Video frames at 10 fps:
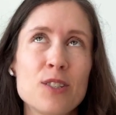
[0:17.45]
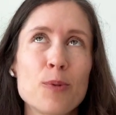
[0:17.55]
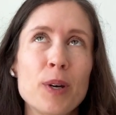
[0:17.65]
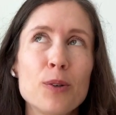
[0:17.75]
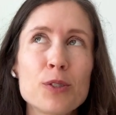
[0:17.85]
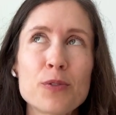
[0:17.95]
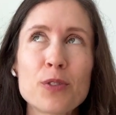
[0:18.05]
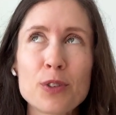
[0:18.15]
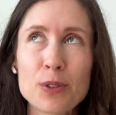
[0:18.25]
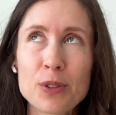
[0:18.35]
so my goals
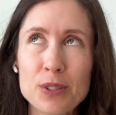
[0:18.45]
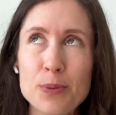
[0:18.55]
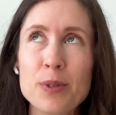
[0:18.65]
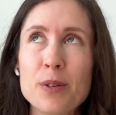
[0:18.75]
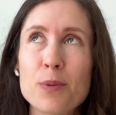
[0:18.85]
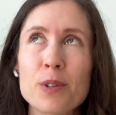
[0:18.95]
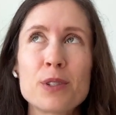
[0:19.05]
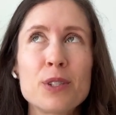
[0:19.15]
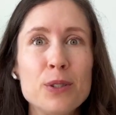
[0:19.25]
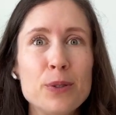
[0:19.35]
for this week were
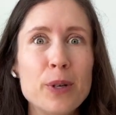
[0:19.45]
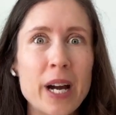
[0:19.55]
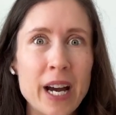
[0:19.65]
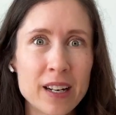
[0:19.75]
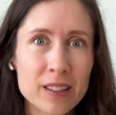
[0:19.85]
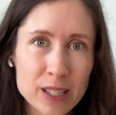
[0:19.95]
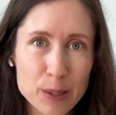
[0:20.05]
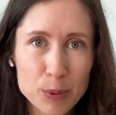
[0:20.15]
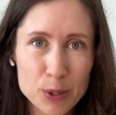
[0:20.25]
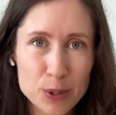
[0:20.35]
to add a
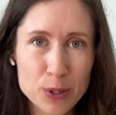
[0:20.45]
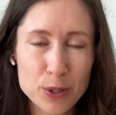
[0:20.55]
label